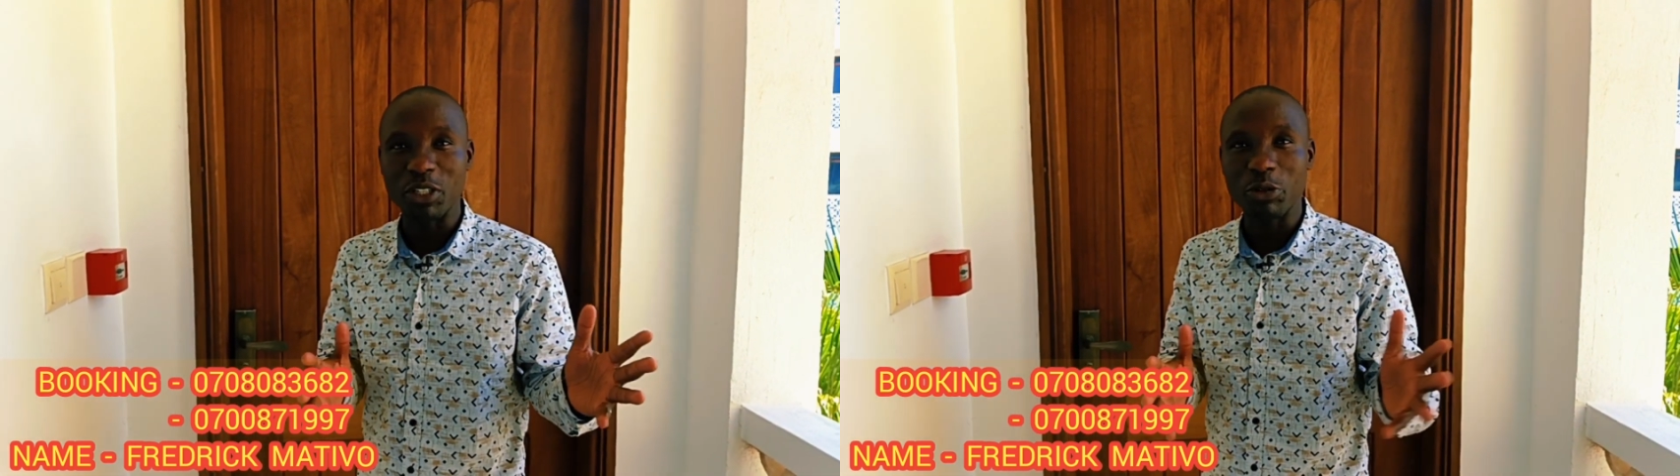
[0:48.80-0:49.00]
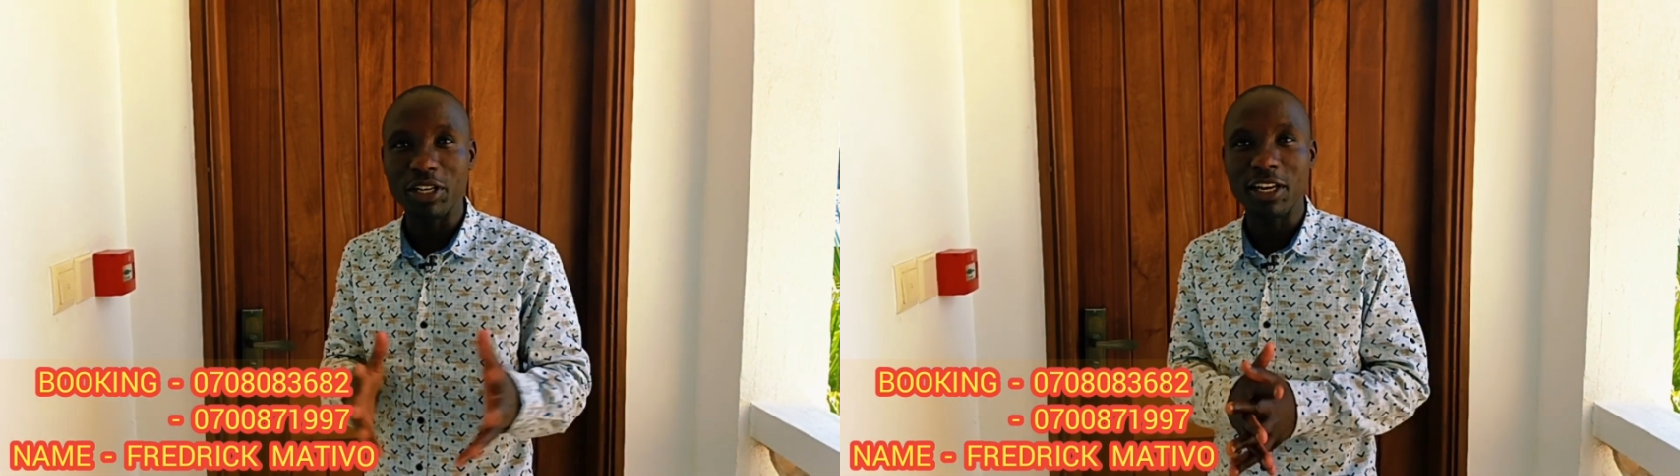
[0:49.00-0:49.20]

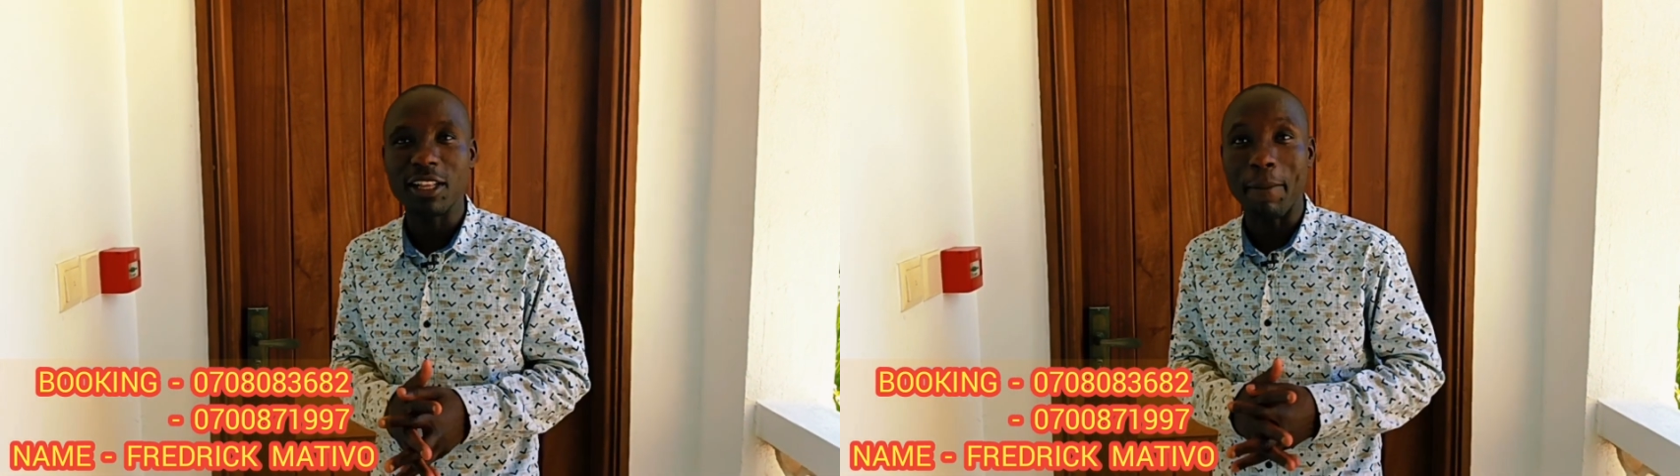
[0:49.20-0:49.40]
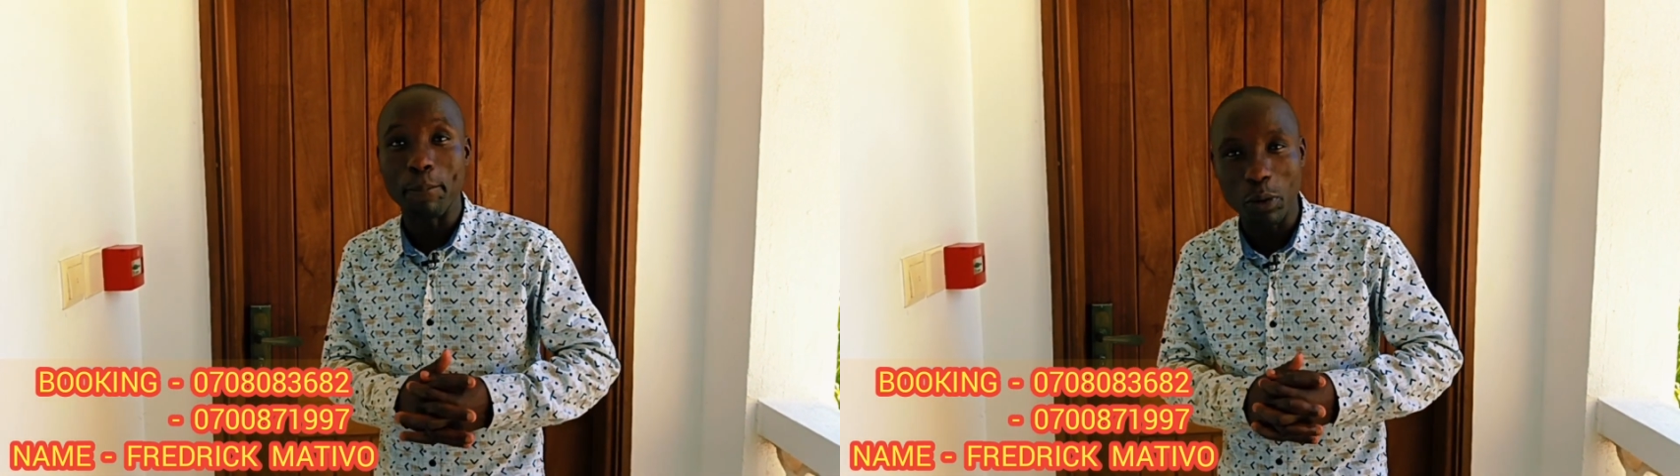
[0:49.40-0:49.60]

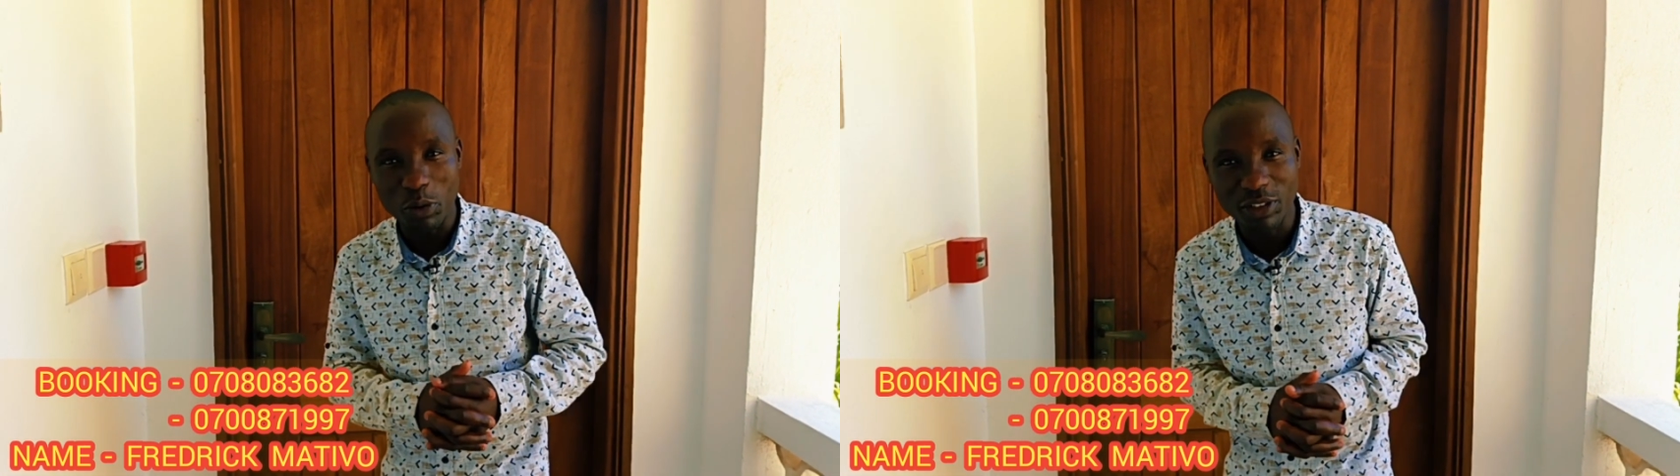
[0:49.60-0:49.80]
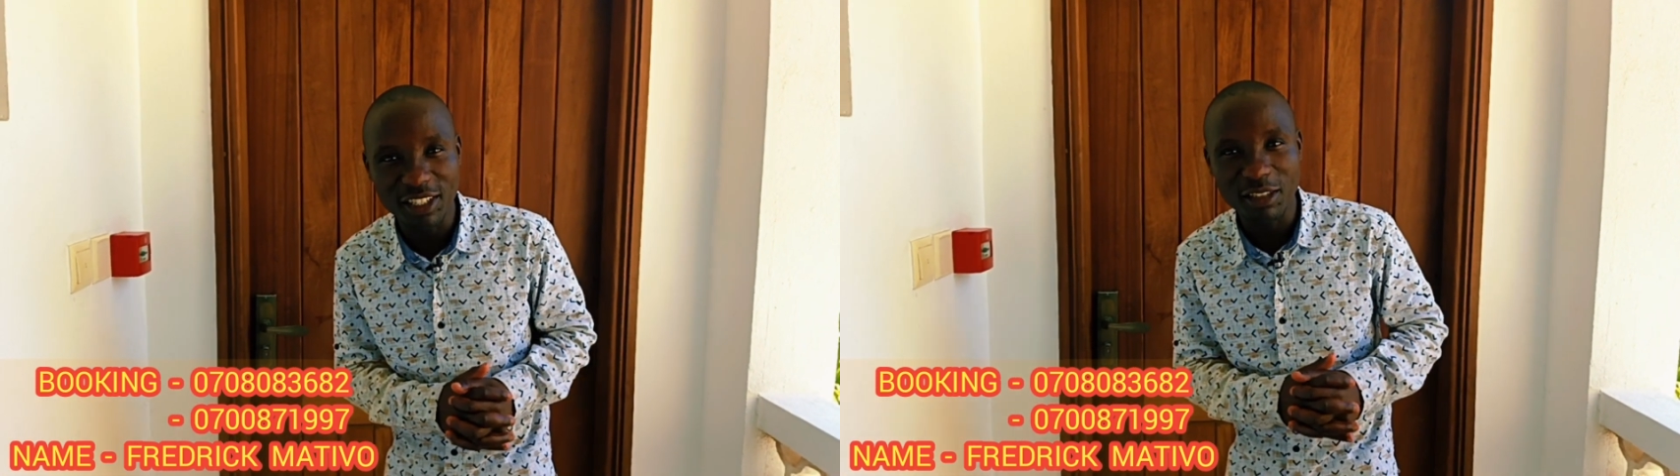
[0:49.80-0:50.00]
between the
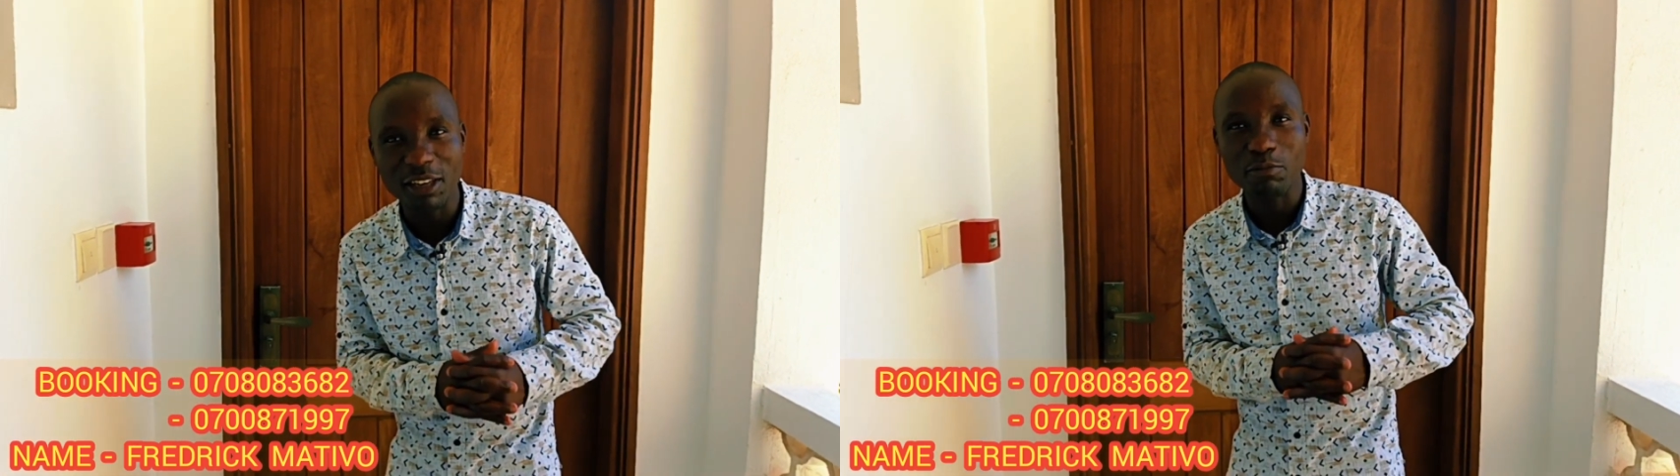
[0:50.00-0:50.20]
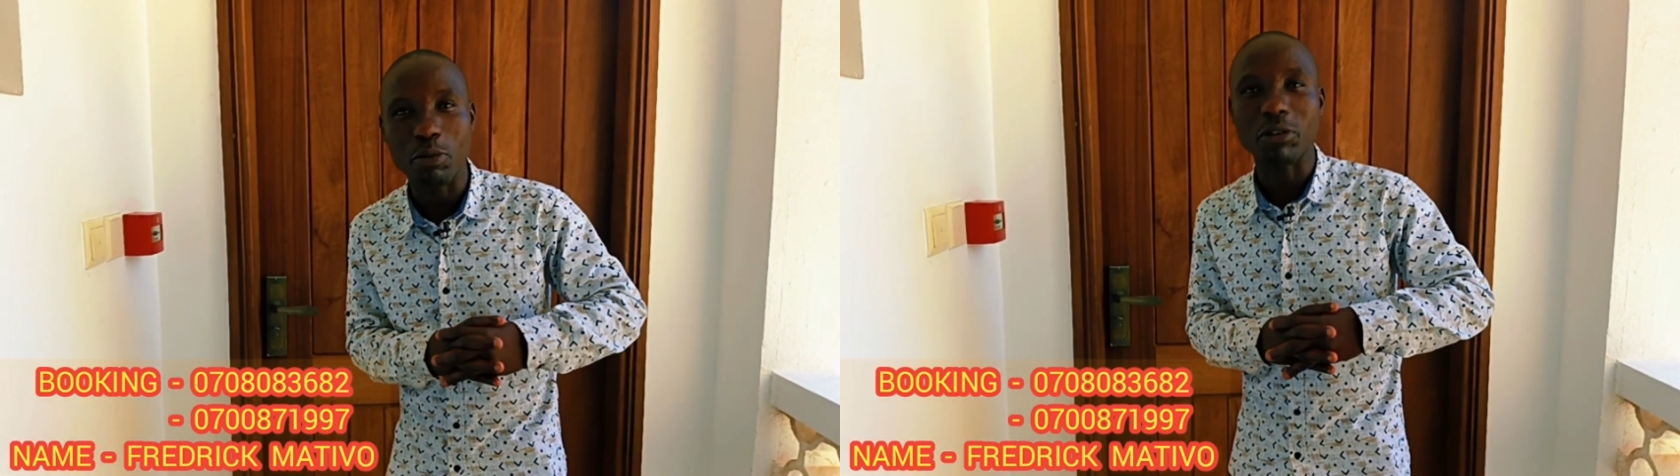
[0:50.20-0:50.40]
bold
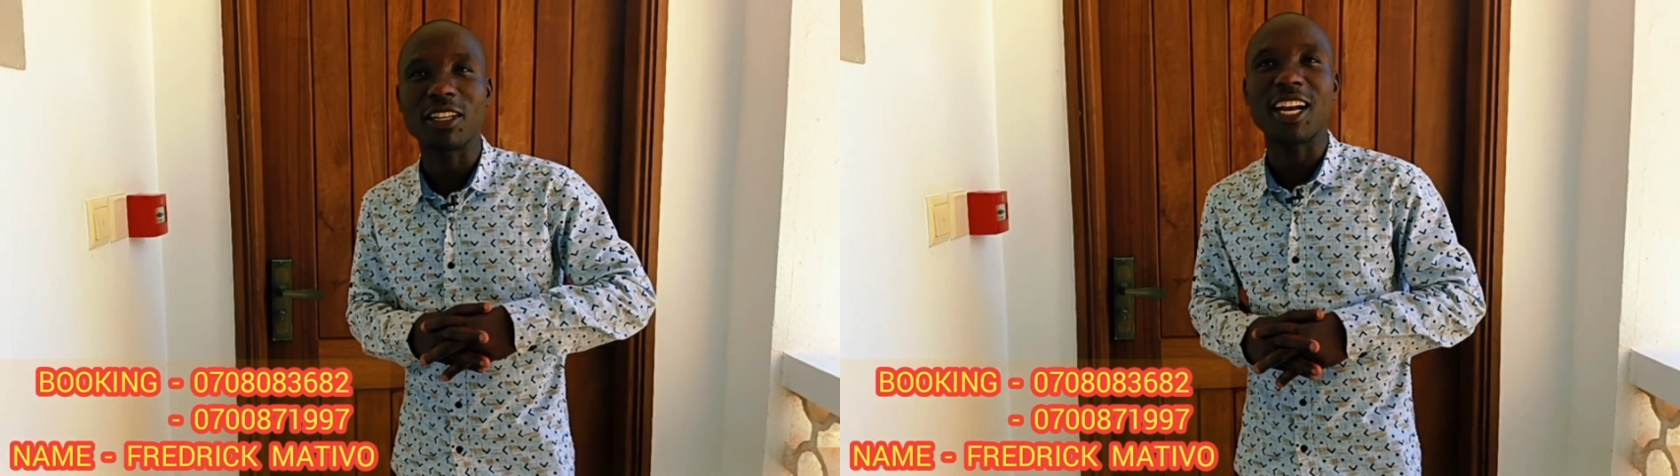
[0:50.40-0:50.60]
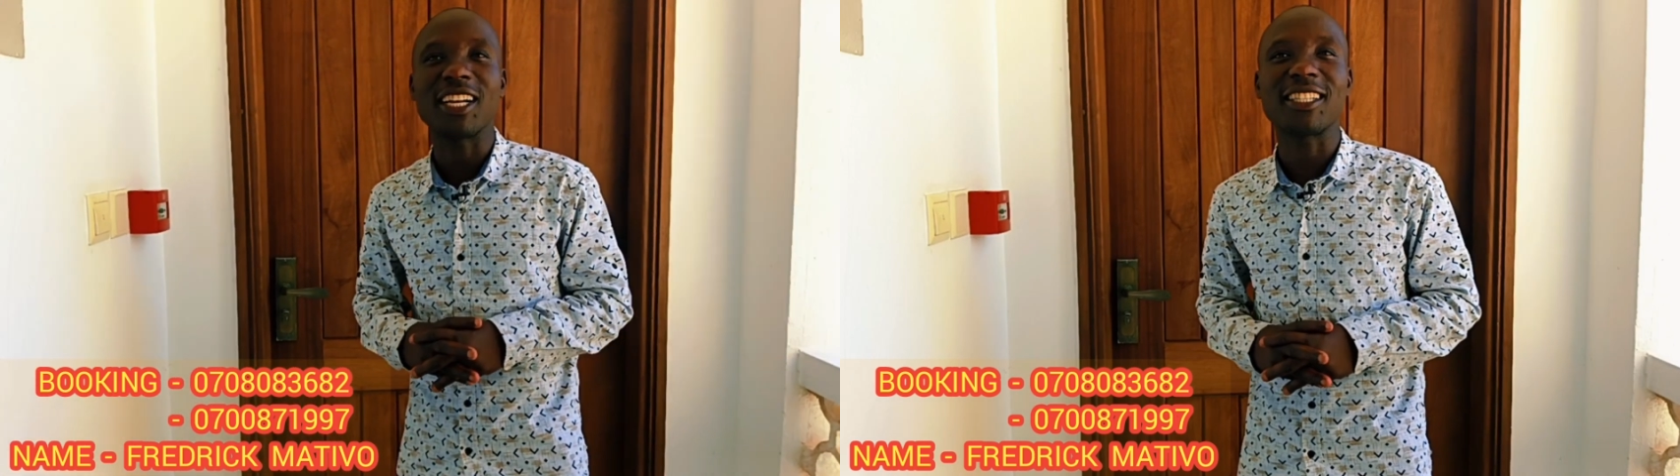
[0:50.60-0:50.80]

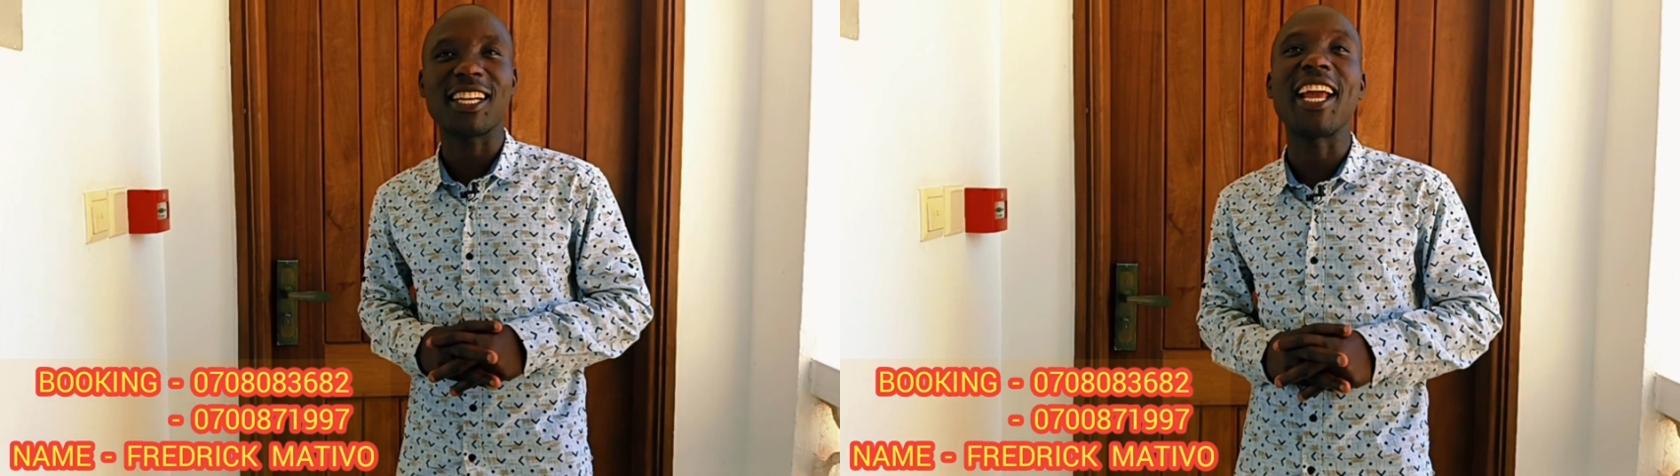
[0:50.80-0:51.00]
podcast